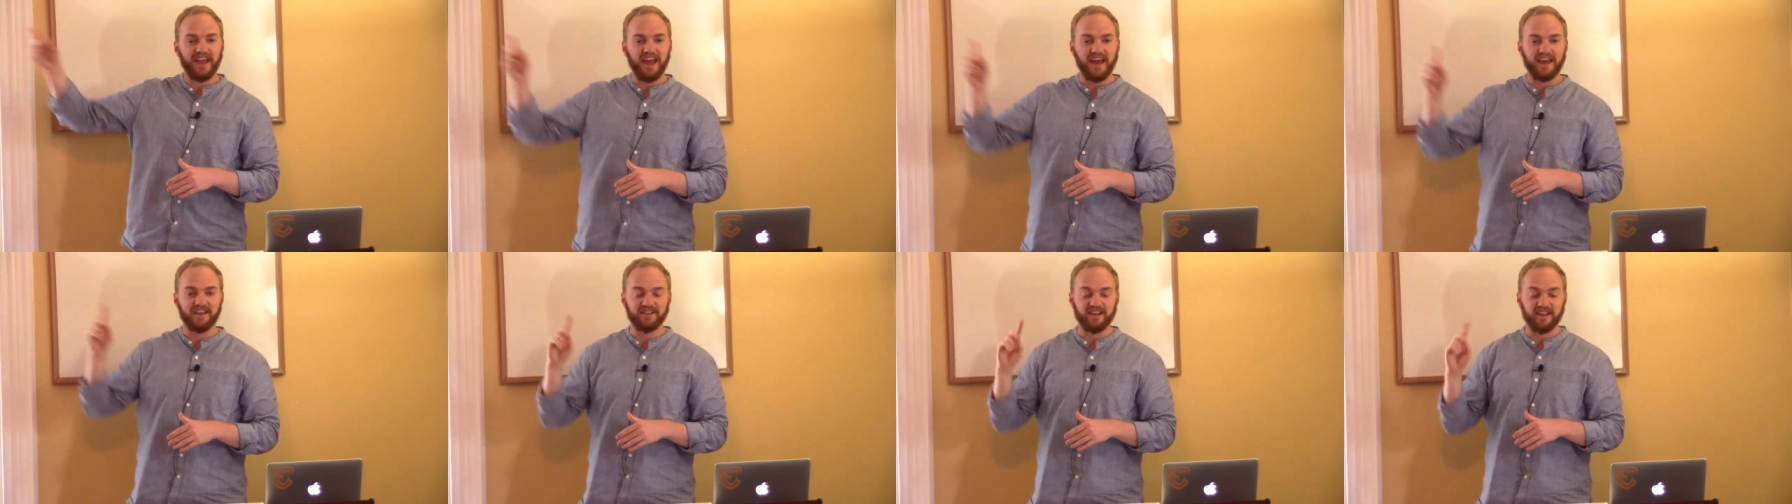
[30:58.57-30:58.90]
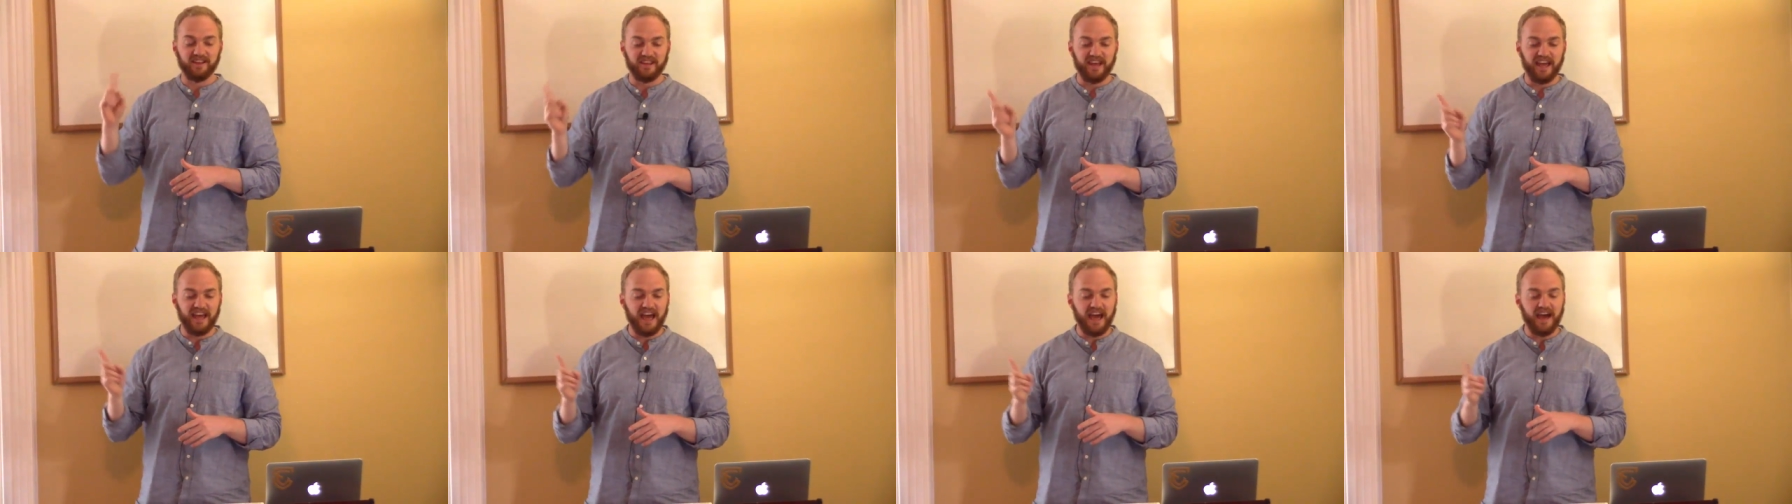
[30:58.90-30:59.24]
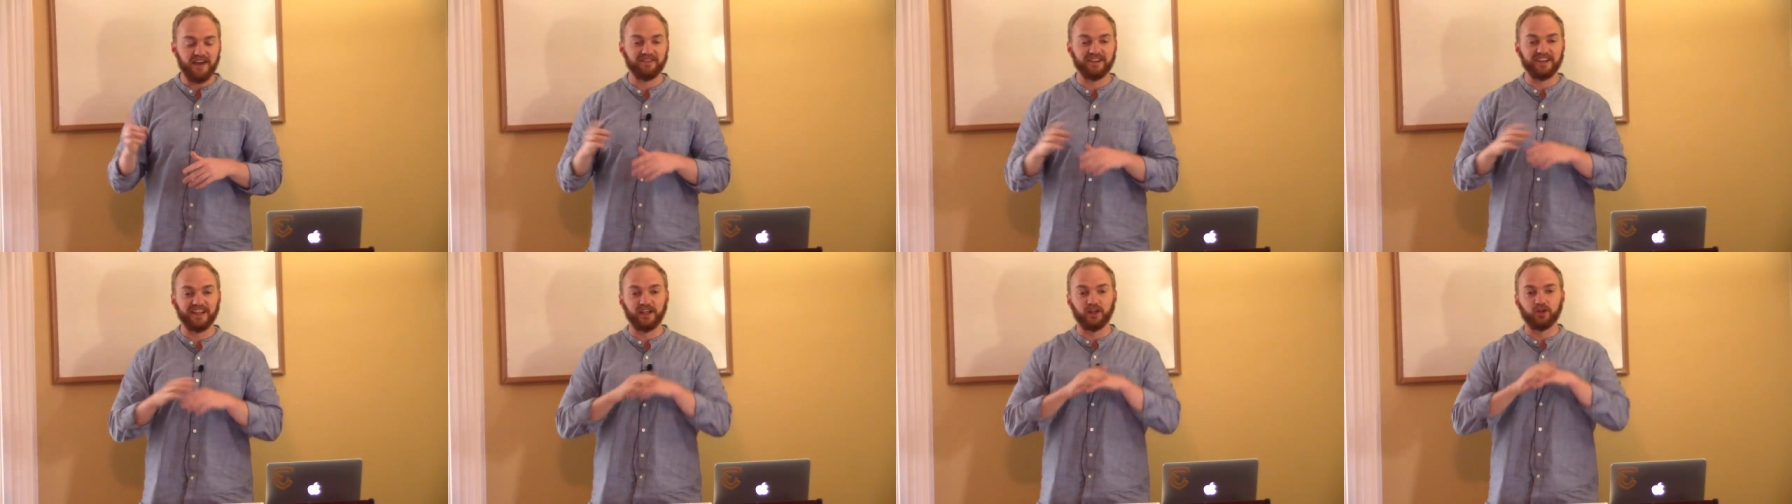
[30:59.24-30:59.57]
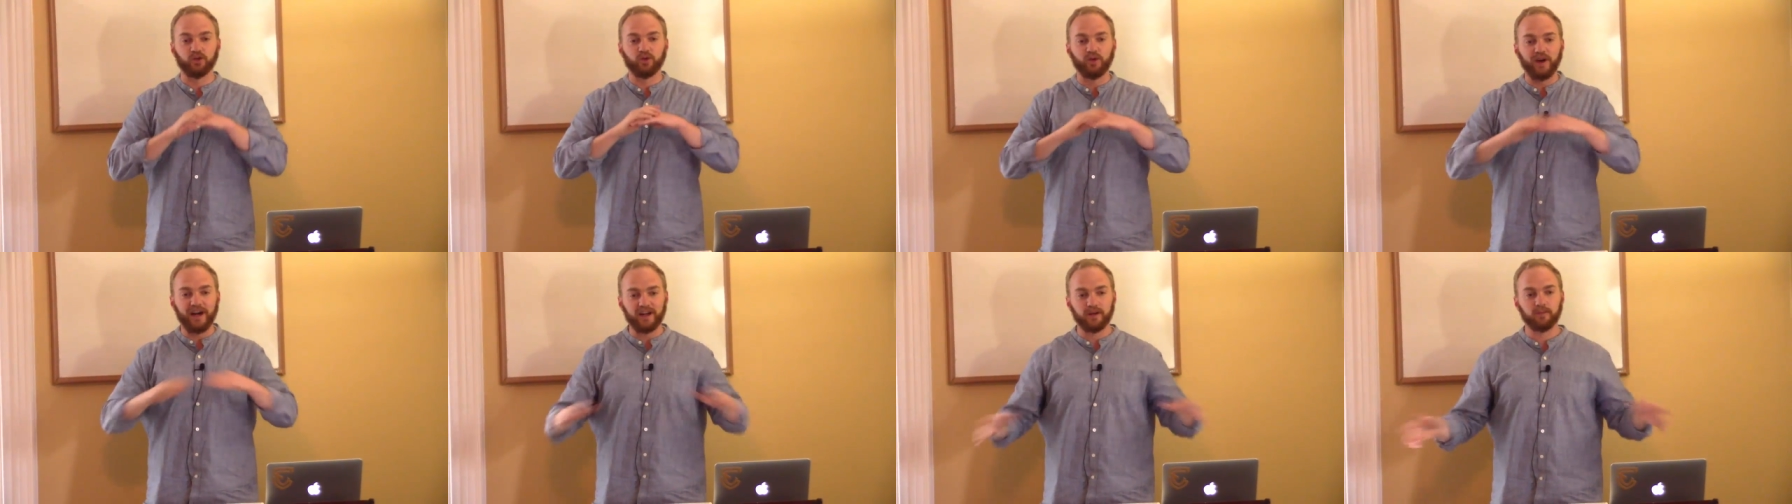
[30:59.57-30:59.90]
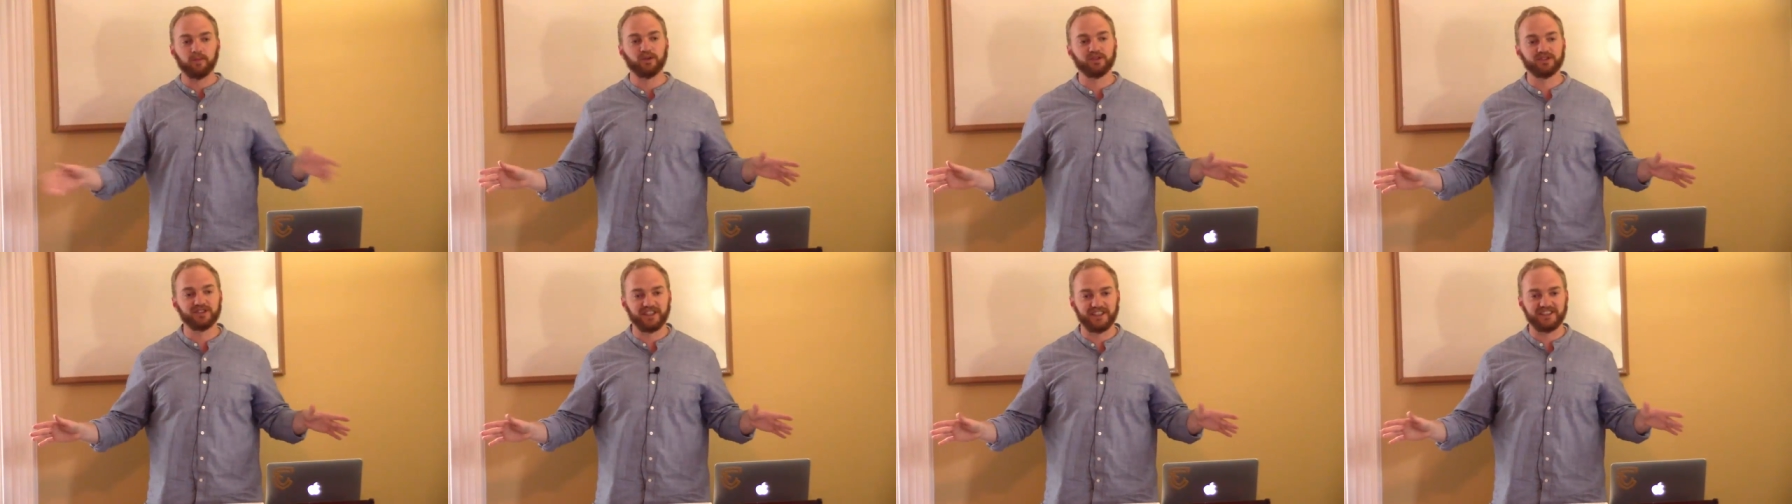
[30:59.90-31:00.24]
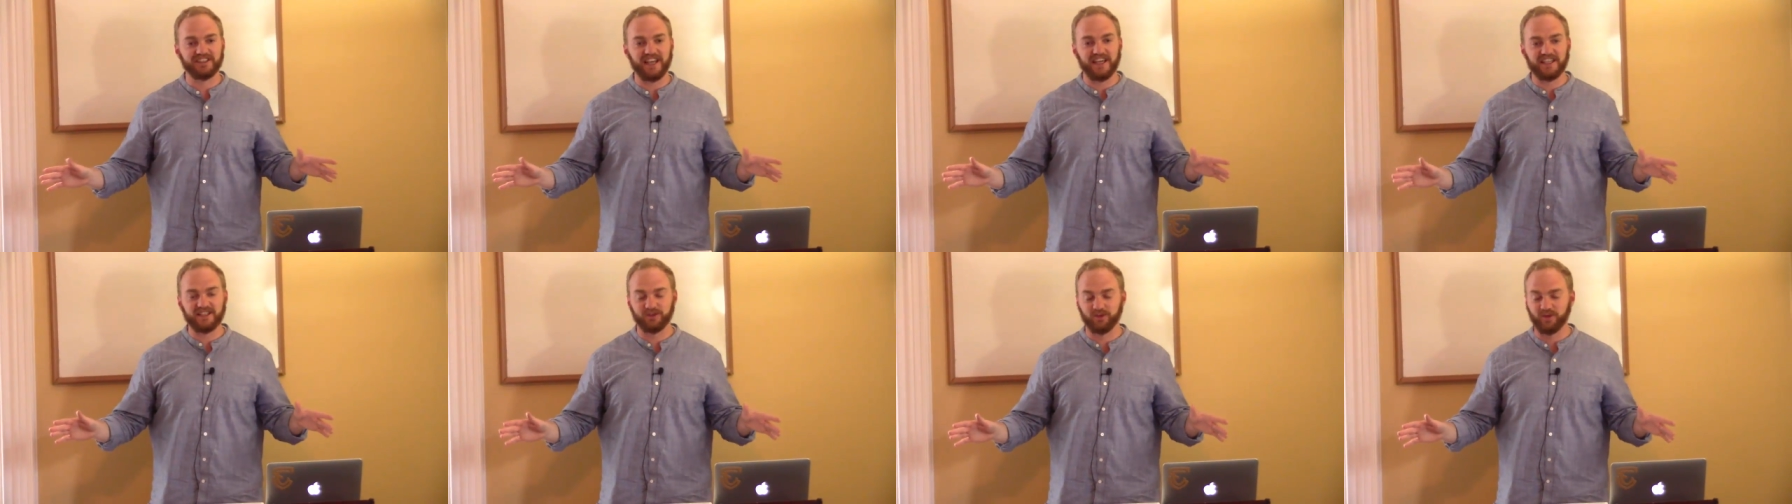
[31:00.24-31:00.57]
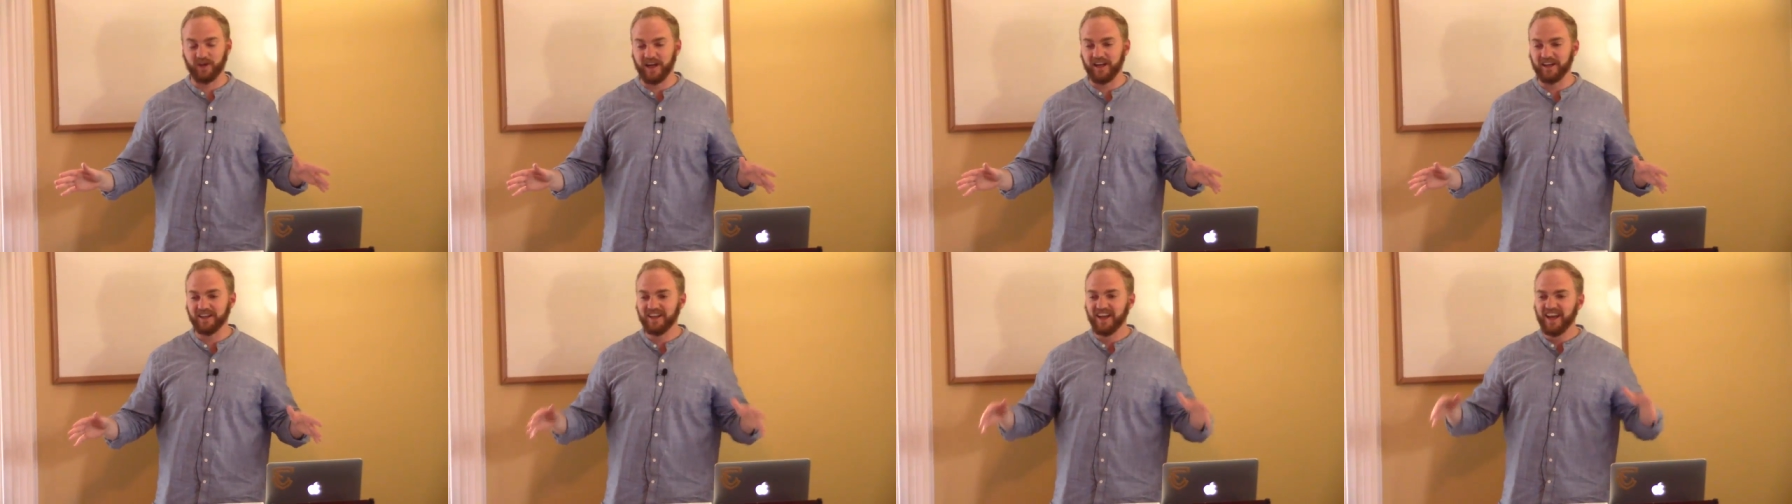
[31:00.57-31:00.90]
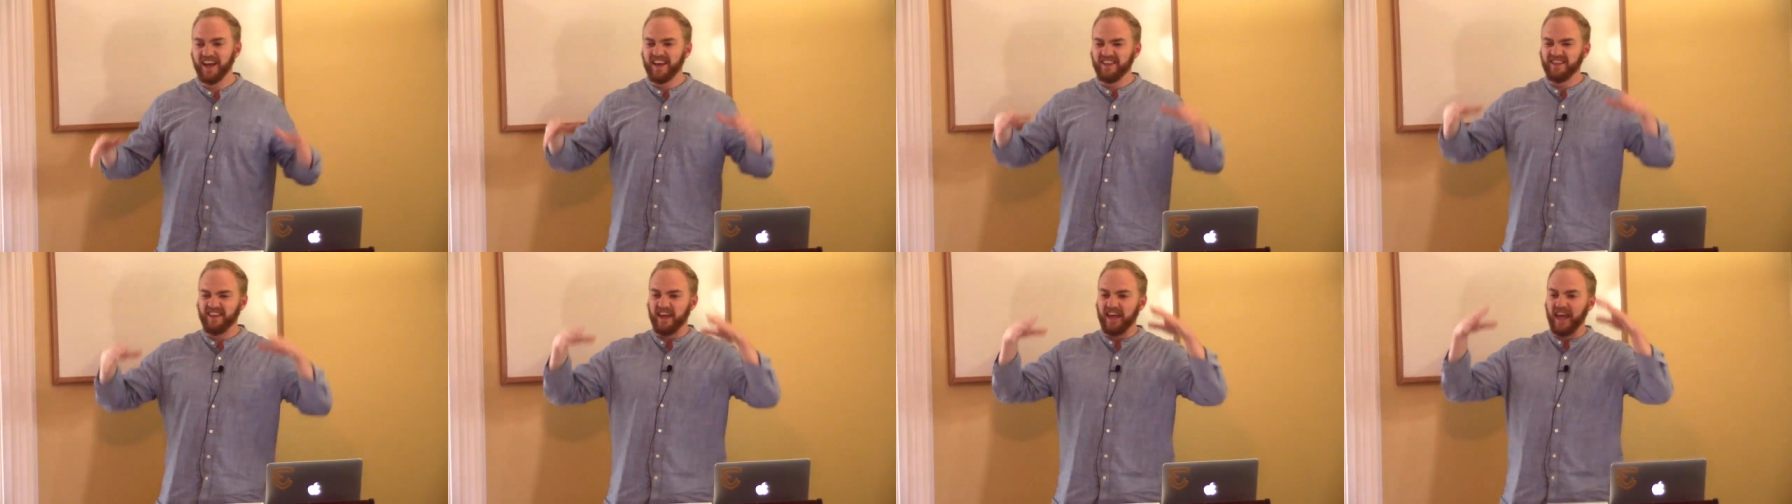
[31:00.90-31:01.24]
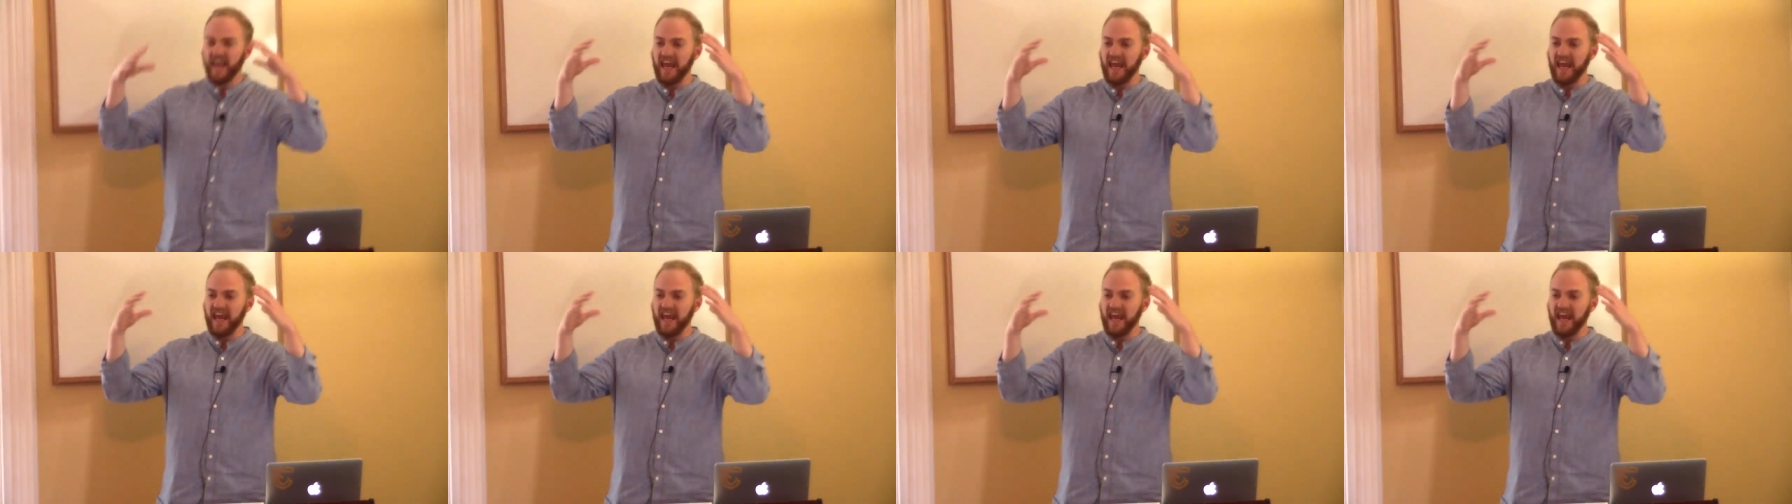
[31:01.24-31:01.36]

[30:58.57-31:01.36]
and then they have an incredible success rate. They